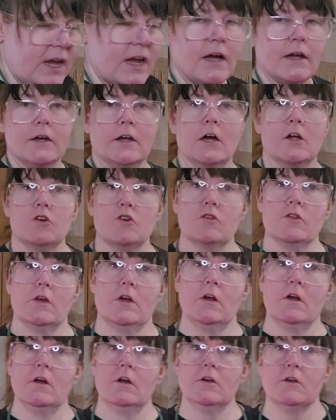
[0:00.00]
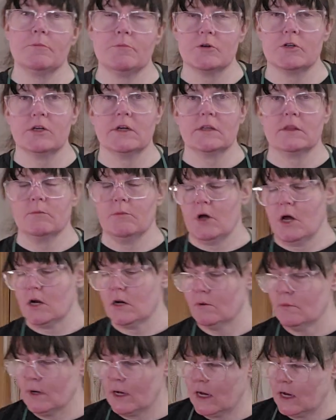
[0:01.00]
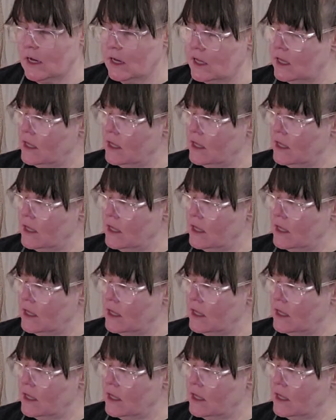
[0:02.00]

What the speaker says: pan under there to protect the bottom.